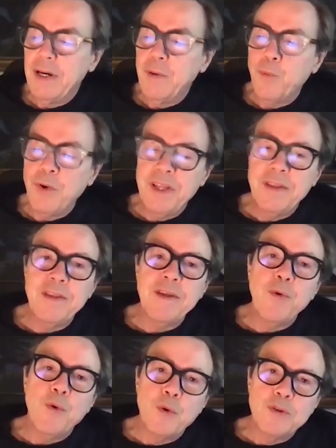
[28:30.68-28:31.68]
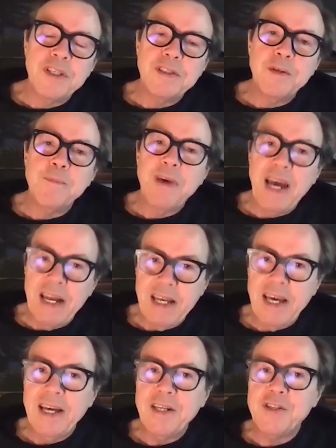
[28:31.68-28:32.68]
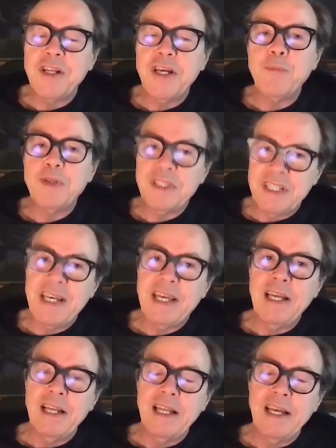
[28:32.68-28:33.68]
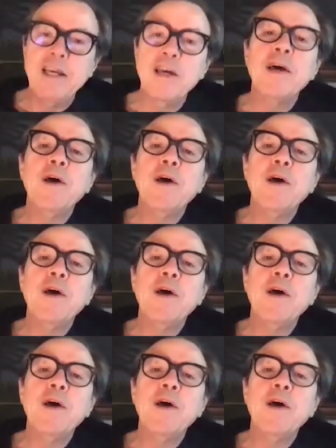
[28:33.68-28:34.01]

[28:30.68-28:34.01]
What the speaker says: with autism, ADHD particularly,